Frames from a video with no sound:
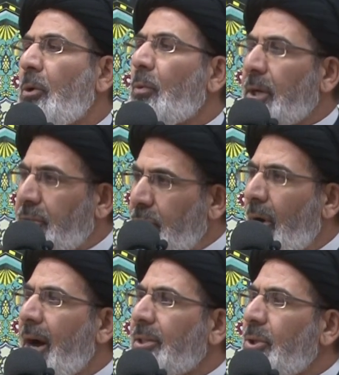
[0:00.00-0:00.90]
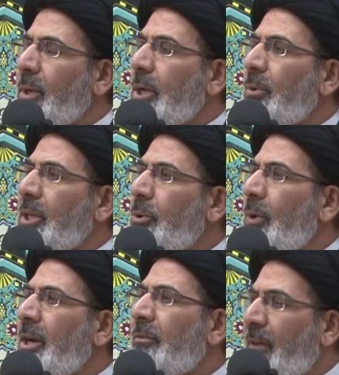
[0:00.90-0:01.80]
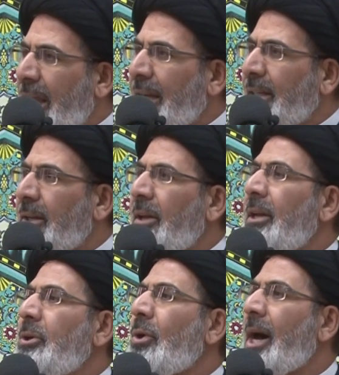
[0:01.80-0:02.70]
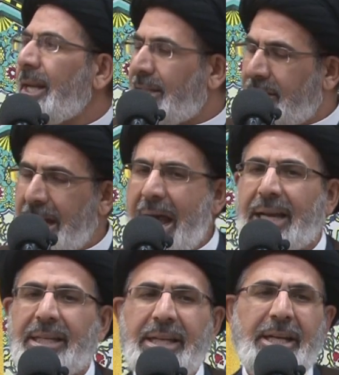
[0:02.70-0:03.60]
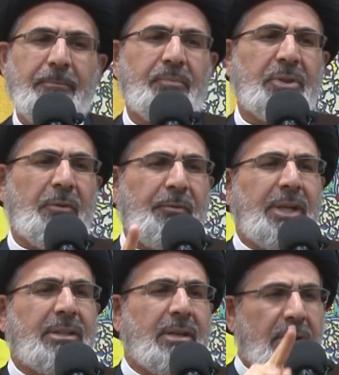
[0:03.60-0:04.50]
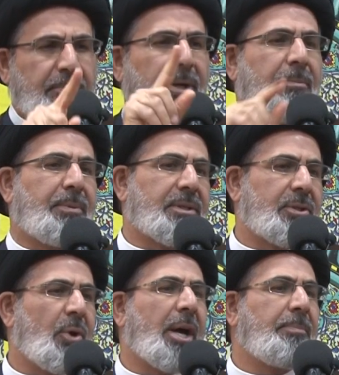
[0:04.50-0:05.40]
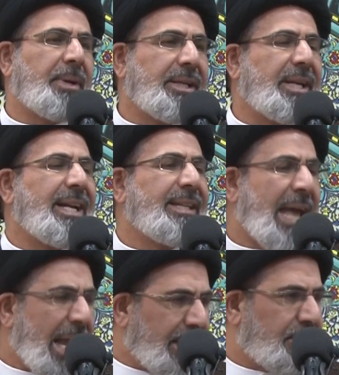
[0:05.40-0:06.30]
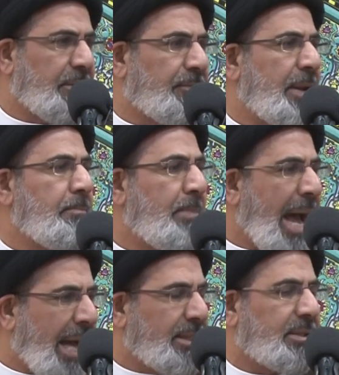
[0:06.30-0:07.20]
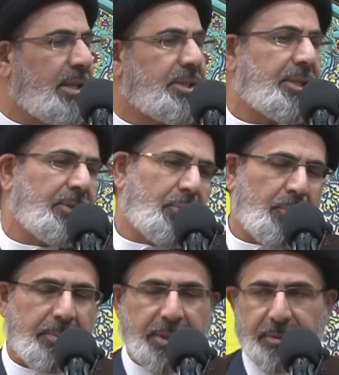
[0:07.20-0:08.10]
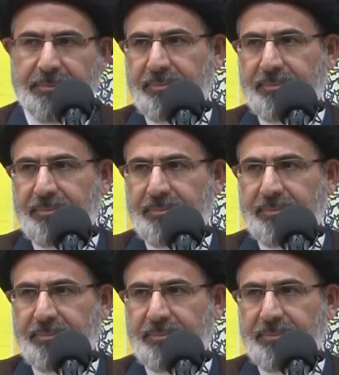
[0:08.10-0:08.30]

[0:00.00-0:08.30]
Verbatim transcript: What you are doing when you wear veil, you are exactly defeating the purpose. You are bringing negative and bad attention to women.